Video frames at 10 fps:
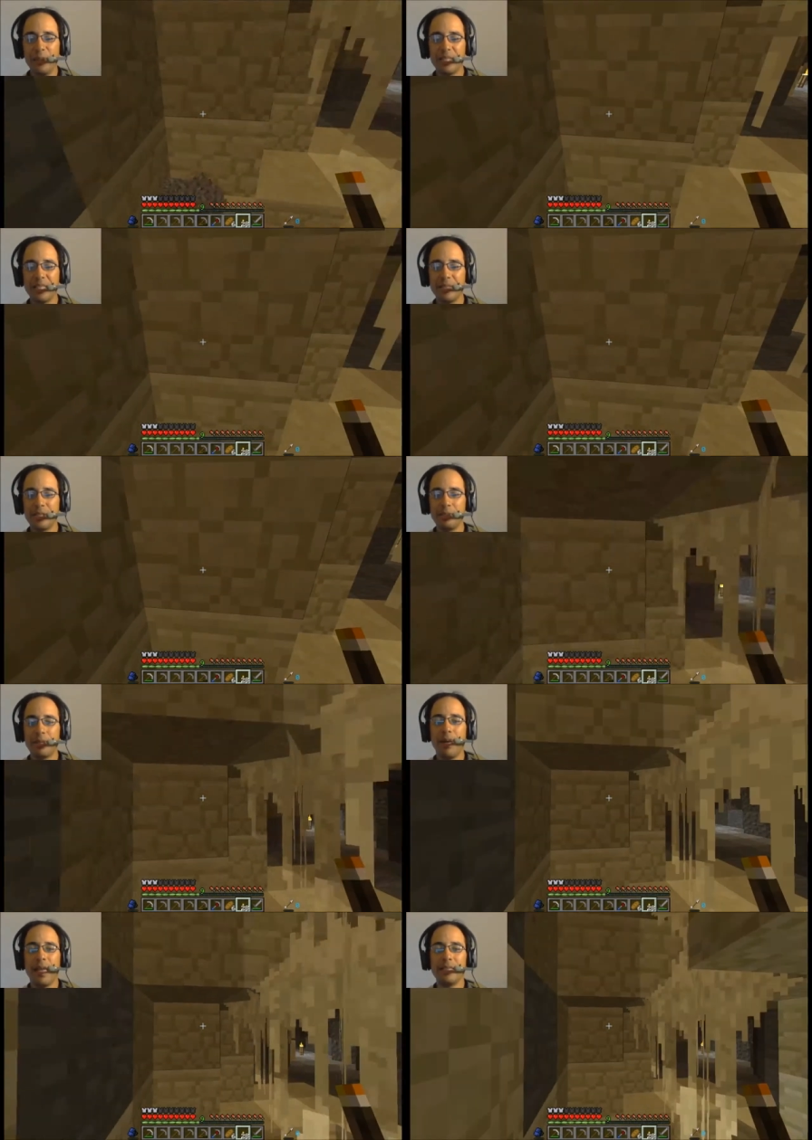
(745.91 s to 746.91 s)
I always thought that
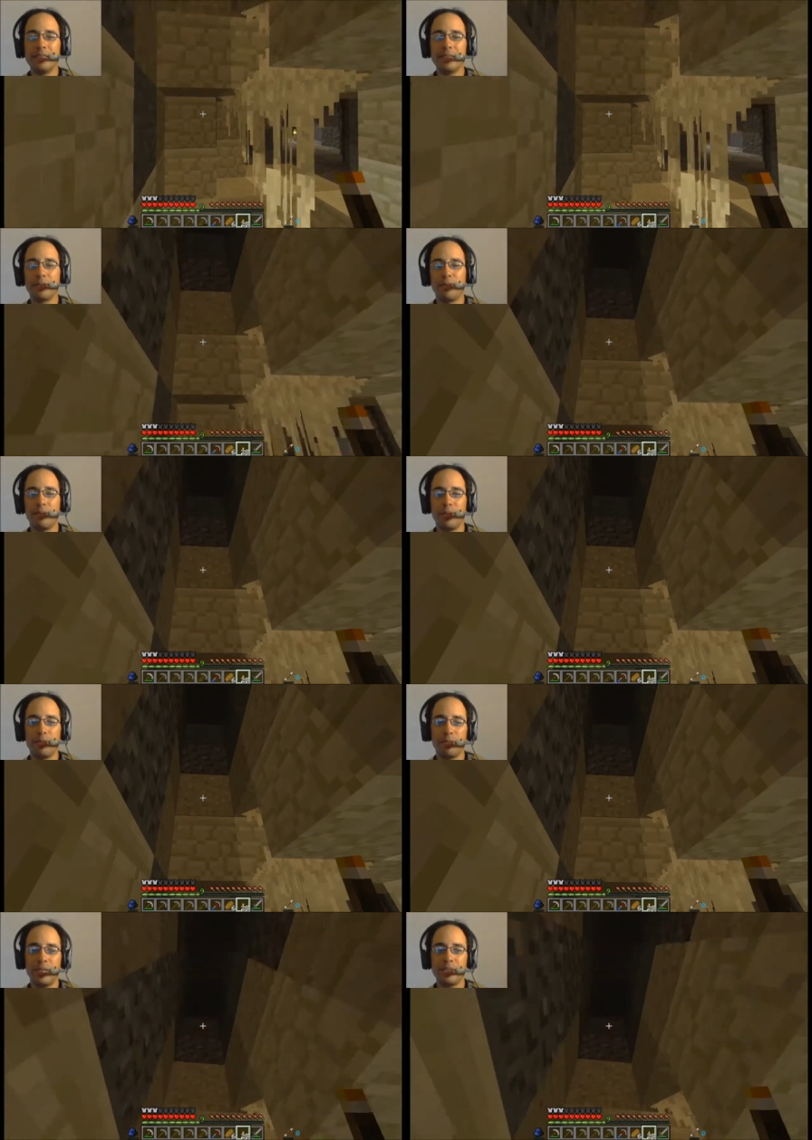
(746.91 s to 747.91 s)
was something bad. That's just
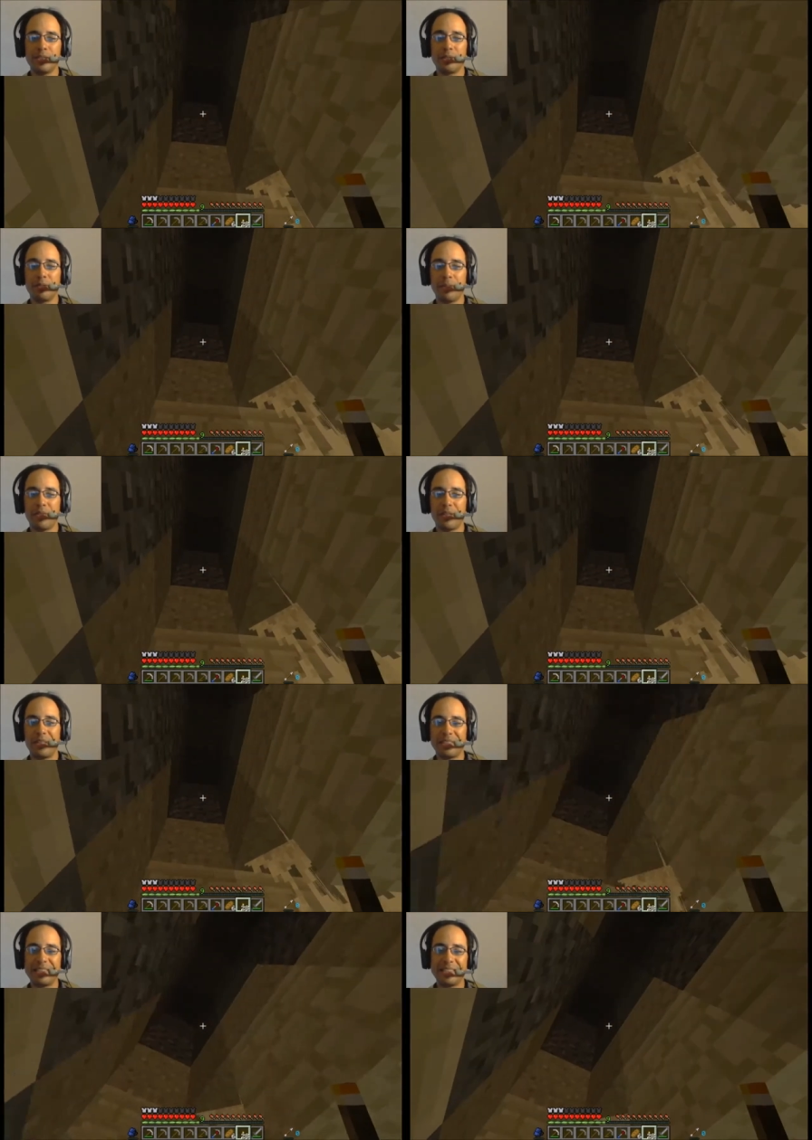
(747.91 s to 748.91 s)
the, that's just the
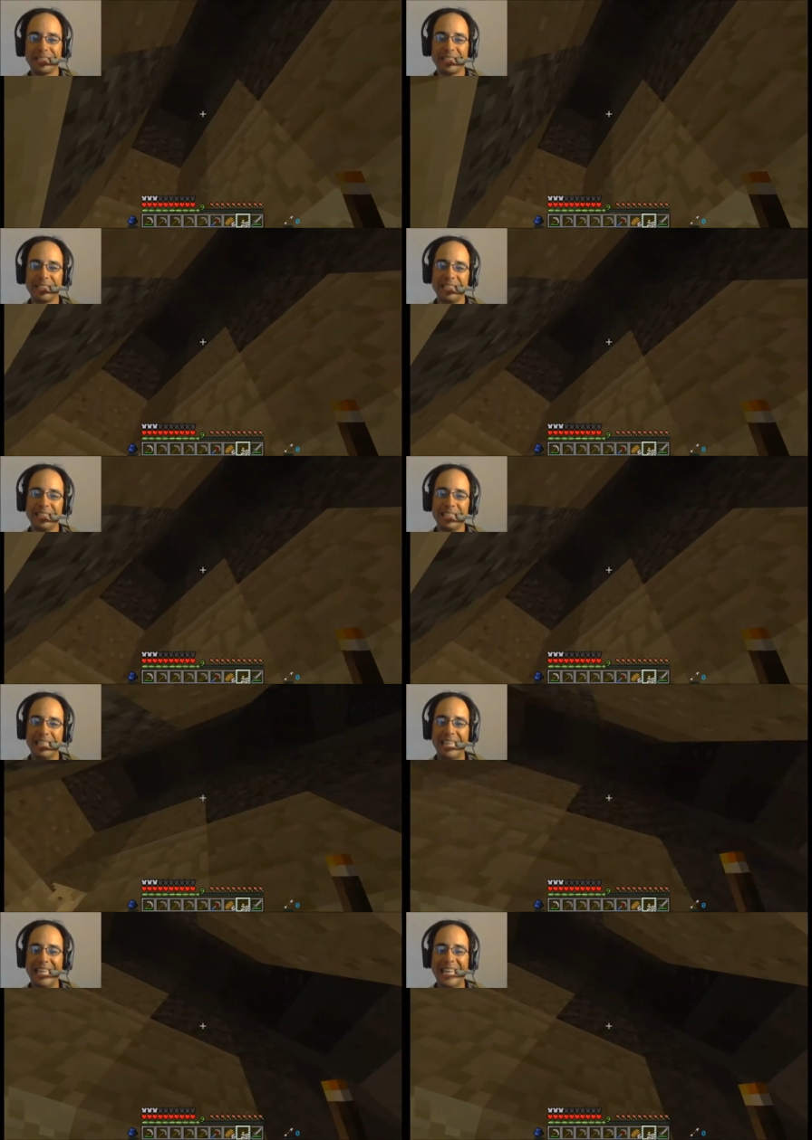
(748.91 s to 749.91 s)
flippin' thunder. So,
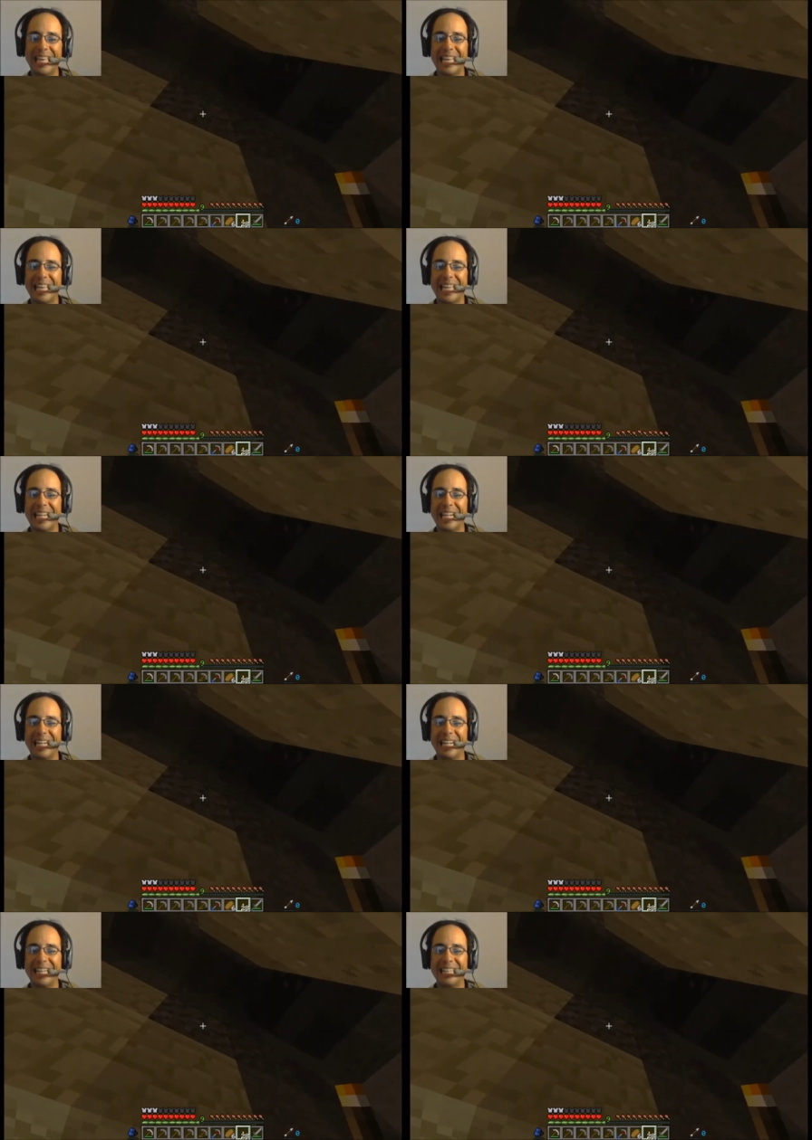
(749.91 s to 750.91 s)

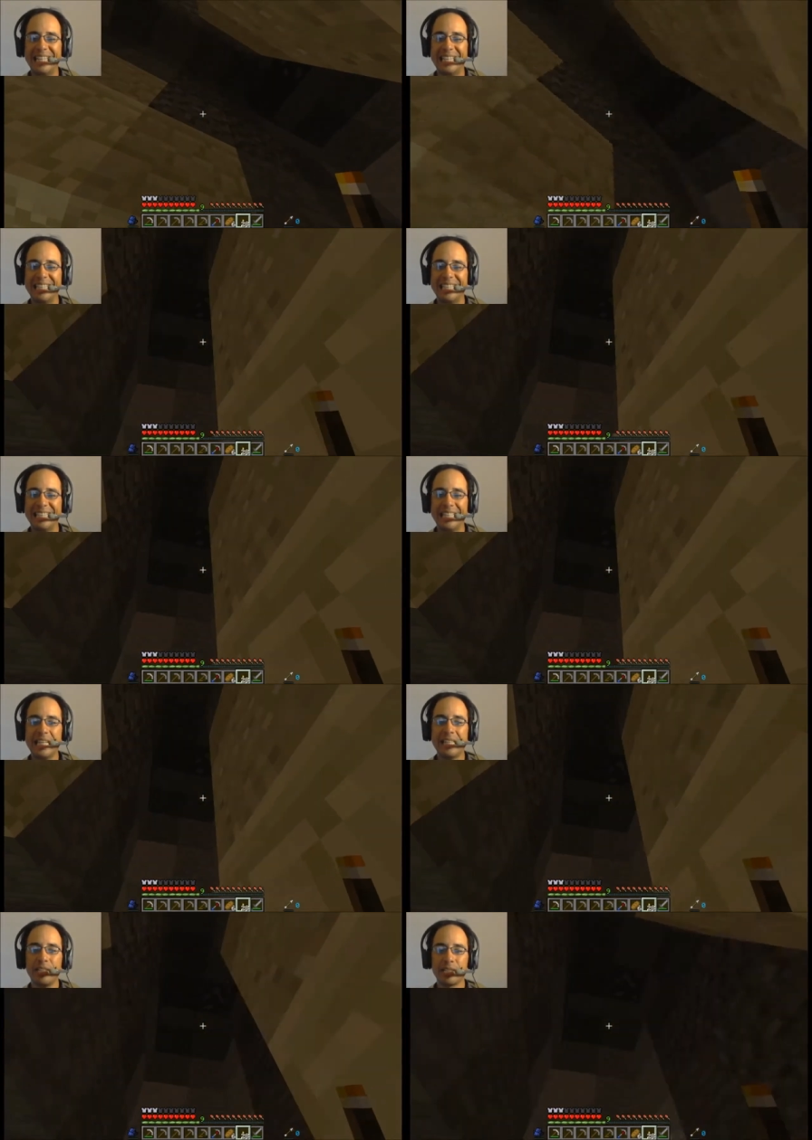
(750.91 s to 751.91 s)
yeah.
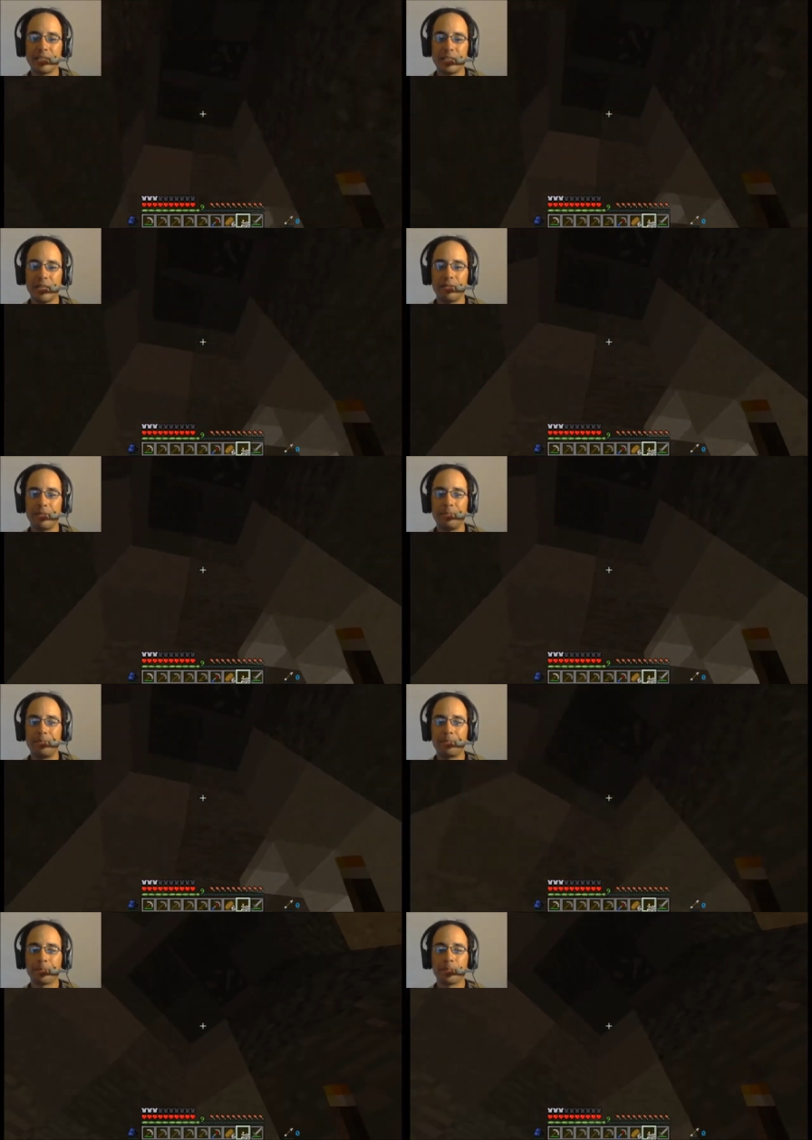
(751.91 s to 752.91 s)
Hey, look, there's stuff.